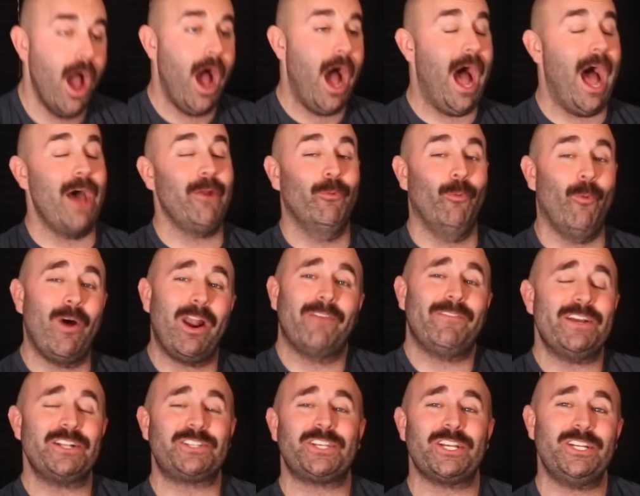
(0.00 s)
on one of
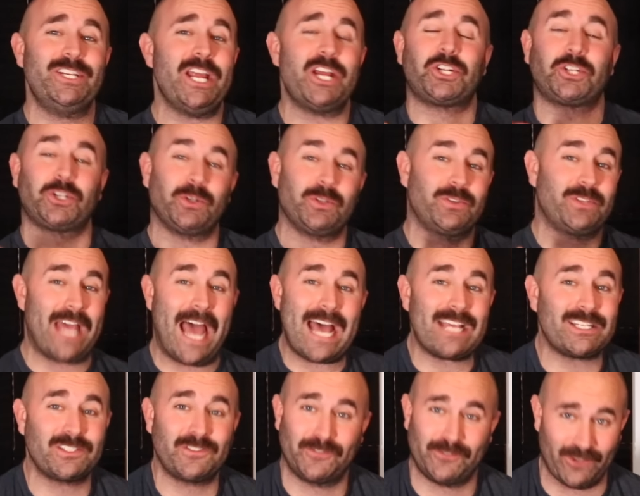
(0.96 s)
its initial
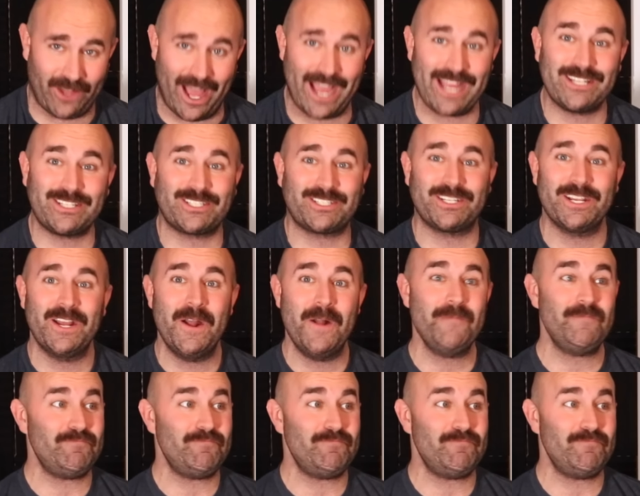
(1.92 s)
test flights